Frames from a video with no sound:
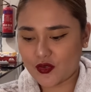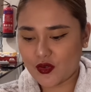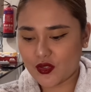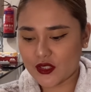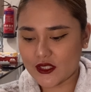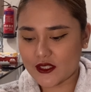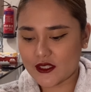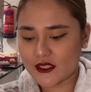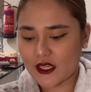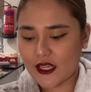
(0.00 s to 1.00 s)
ko
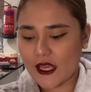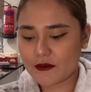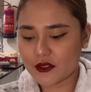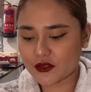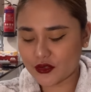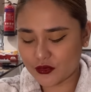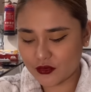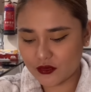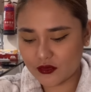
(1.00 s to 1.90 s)
sa cabin crew.